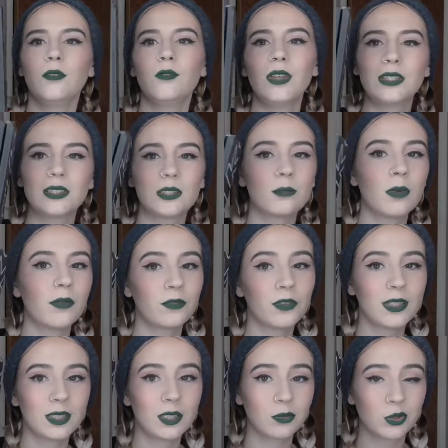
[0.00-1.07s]
This is a
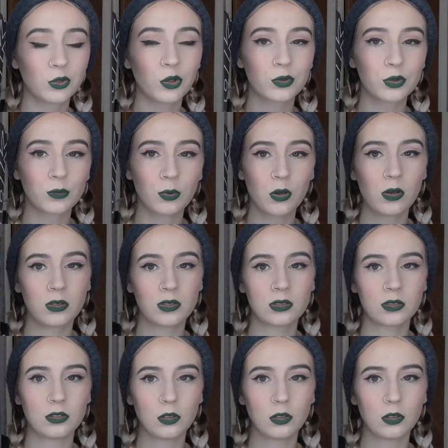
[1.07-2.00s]
monthly subscription box.